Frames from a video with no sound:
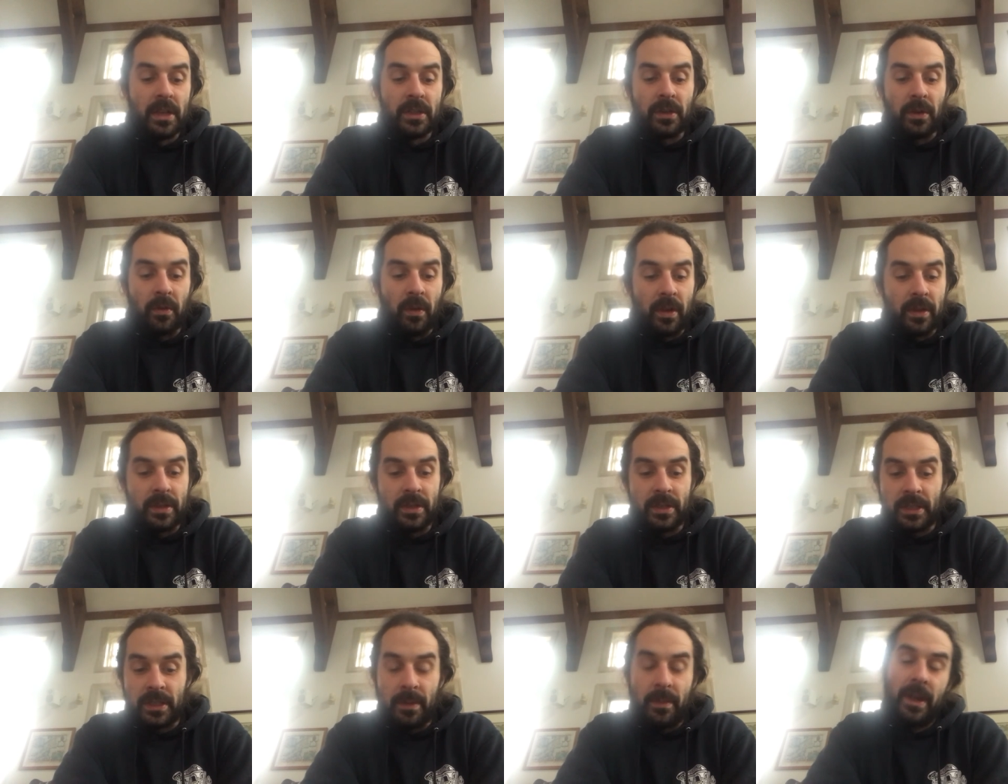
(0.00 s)
So uh,
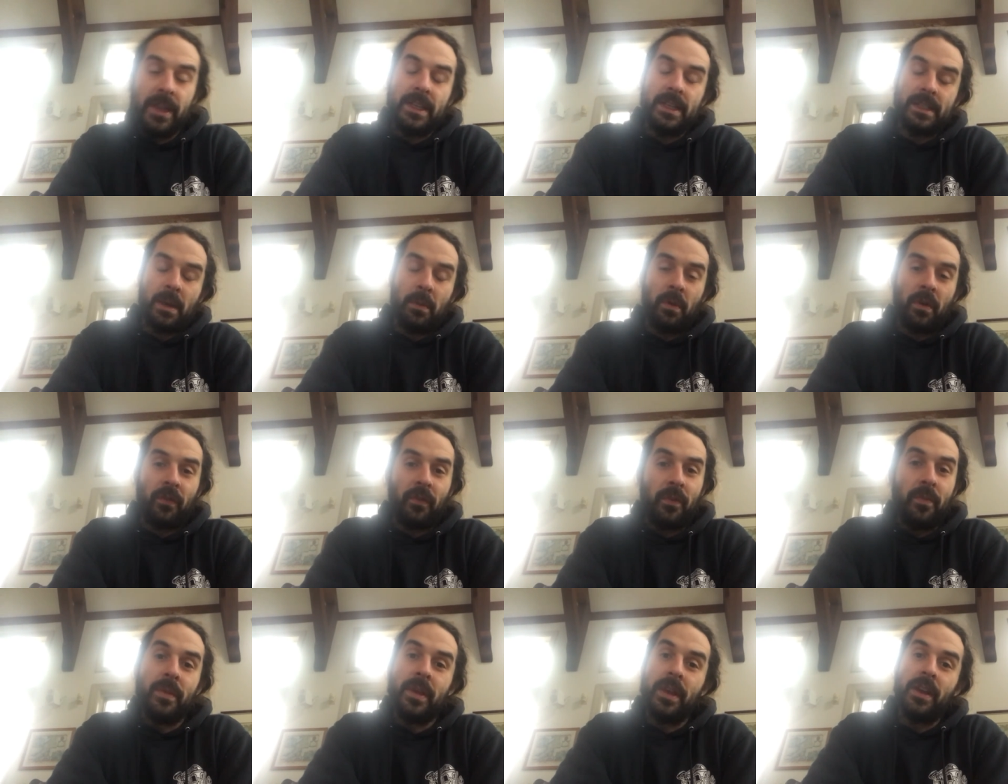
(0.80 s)
just some ideas that
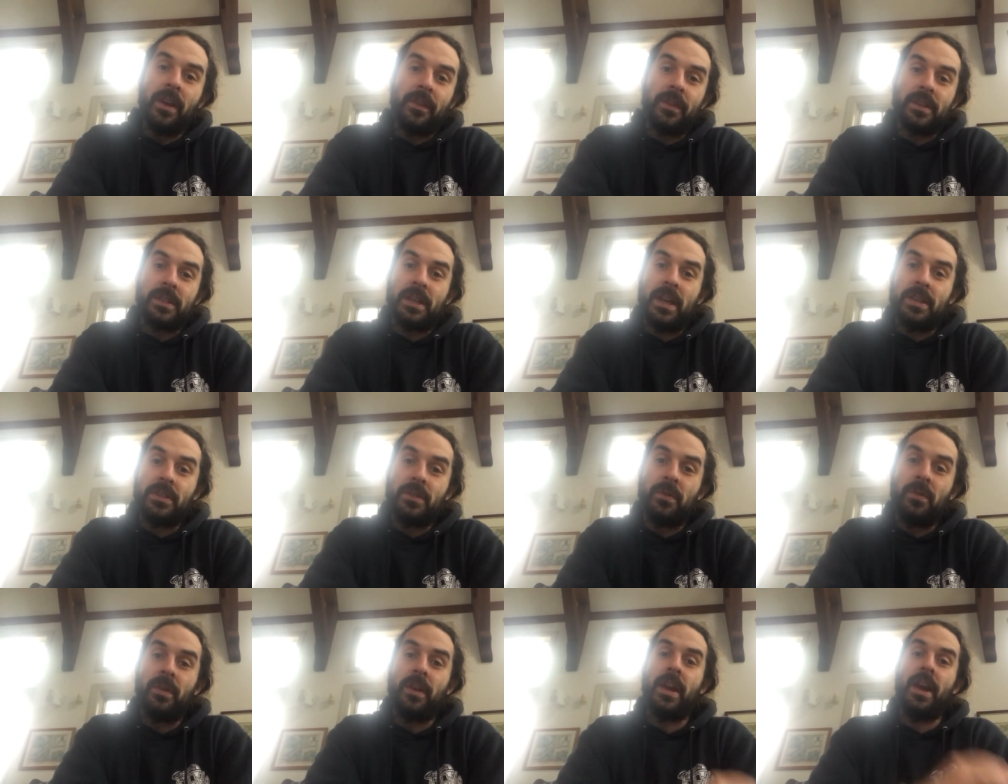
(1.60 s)
worked for me on this
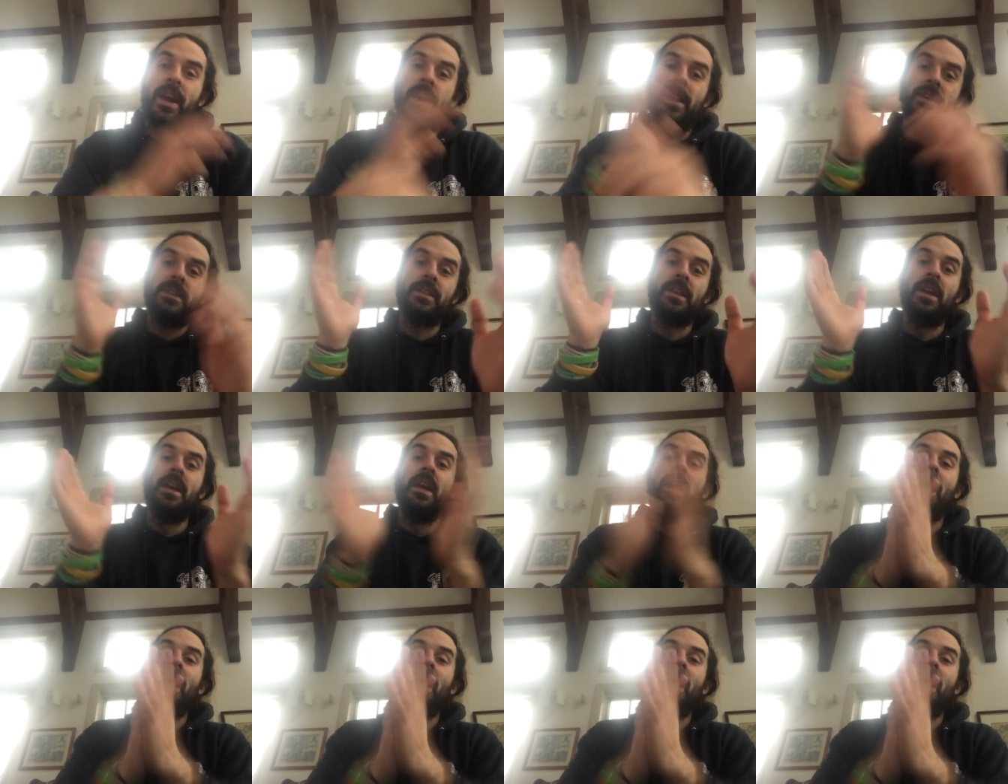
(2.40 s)
last tour, guys.